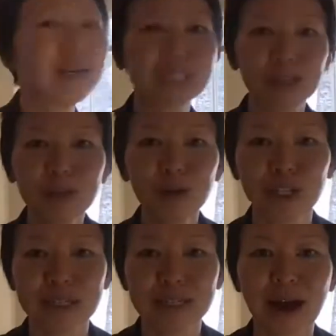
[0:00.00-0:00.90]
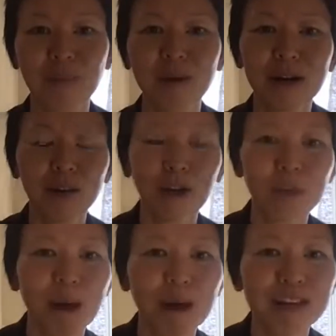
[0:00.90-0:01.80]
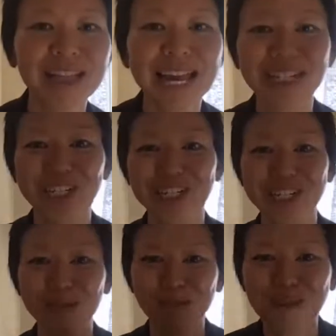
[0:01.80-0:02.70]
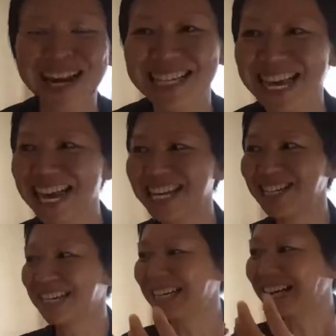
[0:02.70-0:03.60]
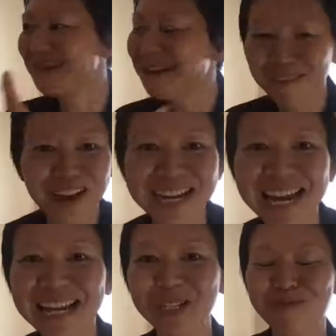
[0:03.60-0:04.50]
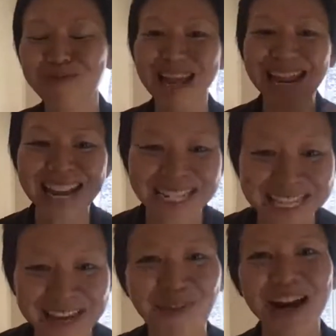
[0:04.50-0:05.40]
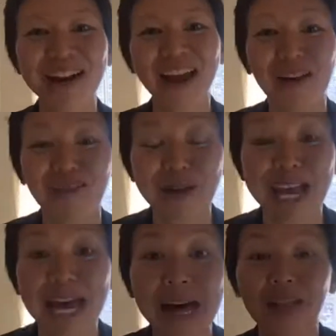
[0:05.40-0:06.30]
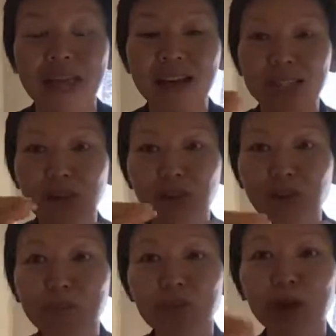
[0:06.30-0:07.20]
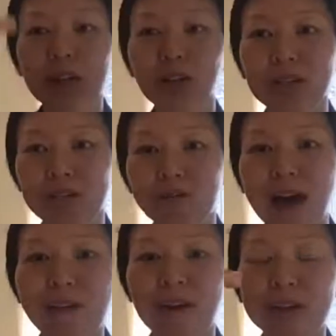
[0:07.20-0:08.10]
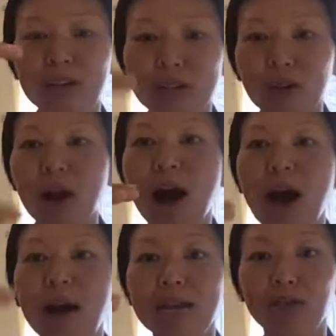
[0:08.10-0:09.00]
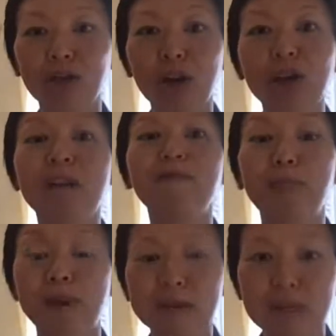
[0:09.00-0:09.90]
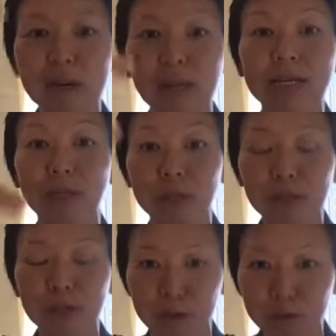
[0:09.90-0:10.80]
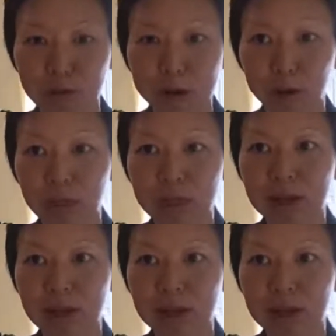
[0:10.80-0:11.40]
solutions now. I'm going to learn about relationships, meditation, financial planning, take better care of my health. So from 200 to 500, you're on a journey of personal and spiritual growth.